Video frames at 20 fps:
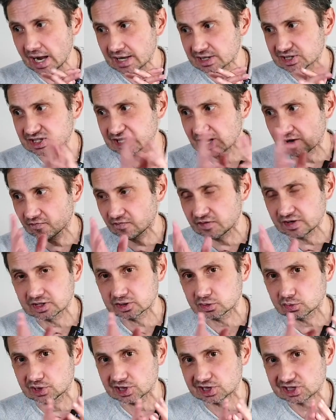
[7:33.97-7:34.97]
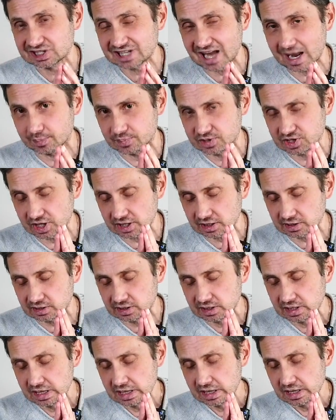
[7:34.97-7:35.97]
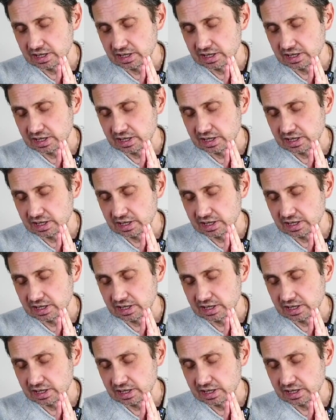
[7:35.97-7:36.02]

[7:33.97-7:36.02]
add something to the subject.